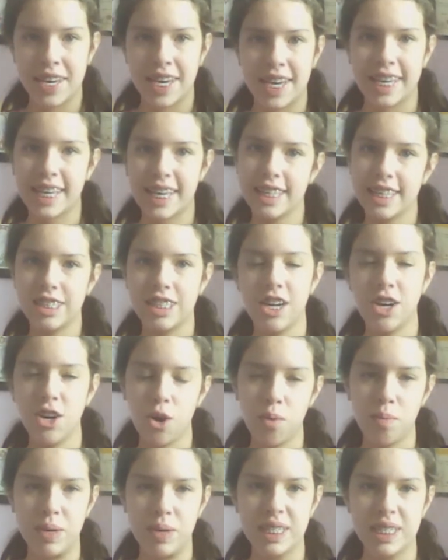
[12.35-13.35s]
the get to
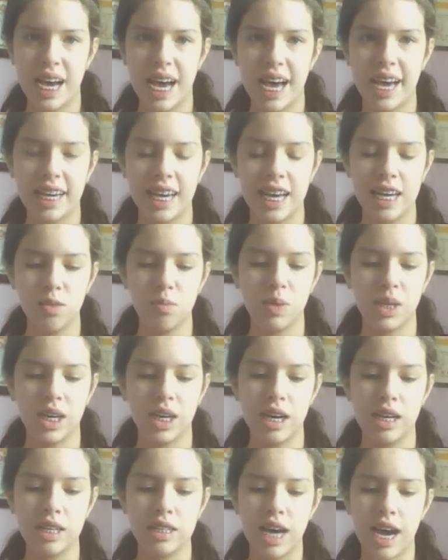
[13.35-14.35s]
know me tag is
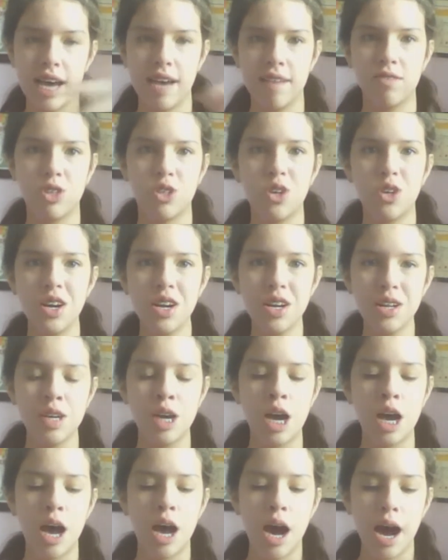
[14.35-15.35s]
because I have started
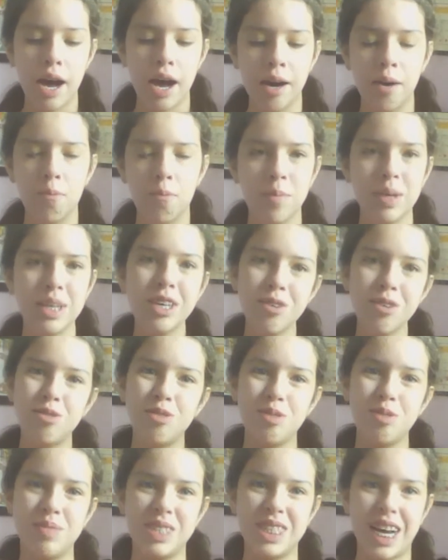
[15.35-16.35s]
out my
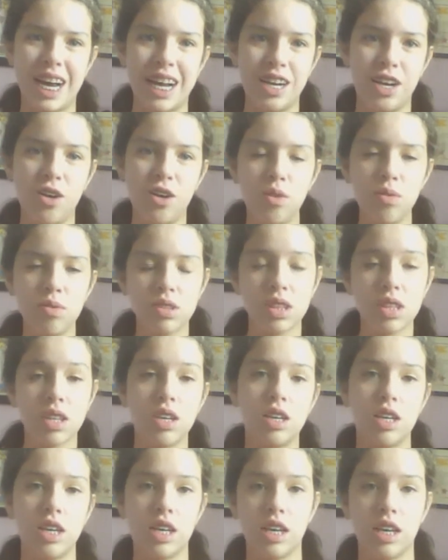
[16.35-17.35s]
YouTube channel.
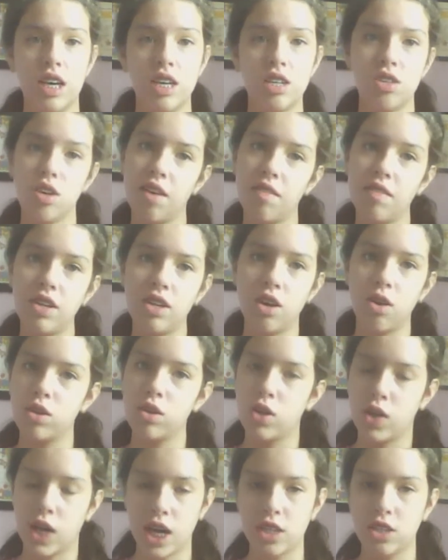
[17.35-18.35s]
In case you haven't know,
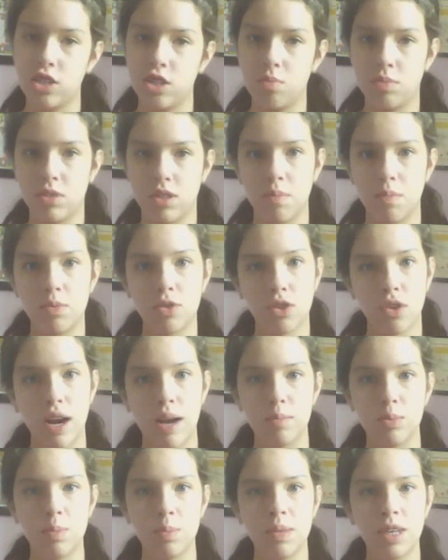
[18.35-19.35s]
you guys should
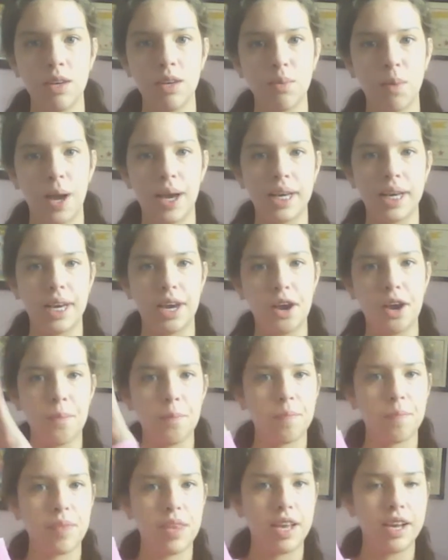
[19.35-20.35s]
subscribe to me right here.
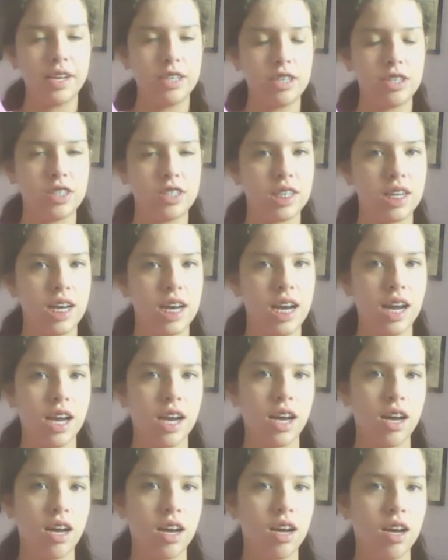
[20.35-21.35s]

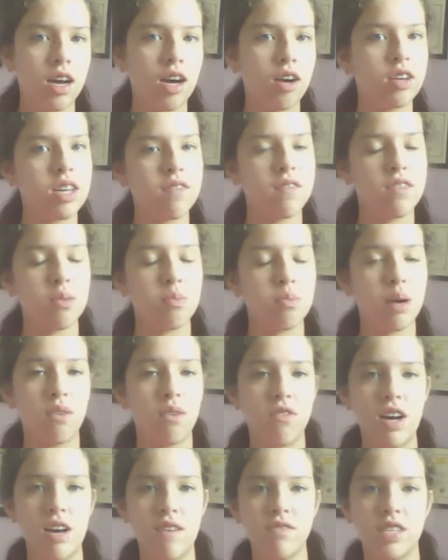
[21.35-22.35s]
I'll give you
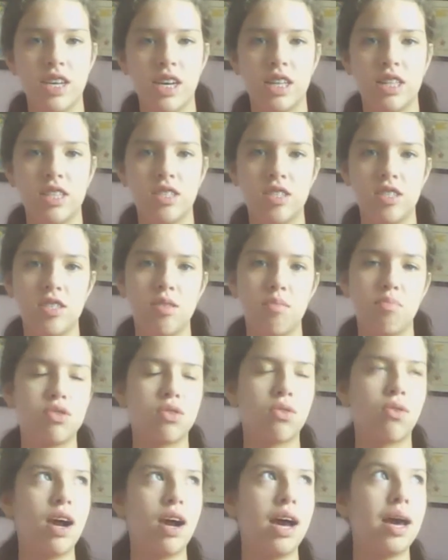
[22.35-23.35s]
about five seconds to
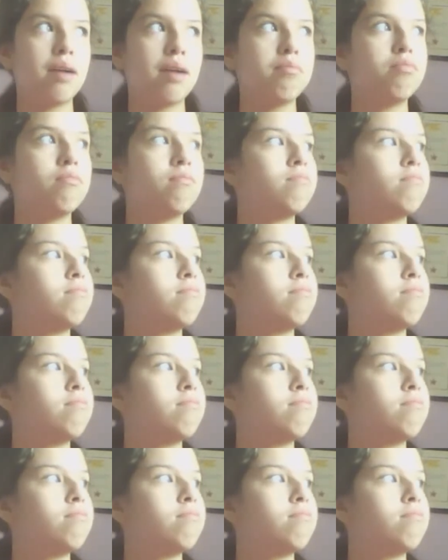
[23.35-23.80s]
subscribe.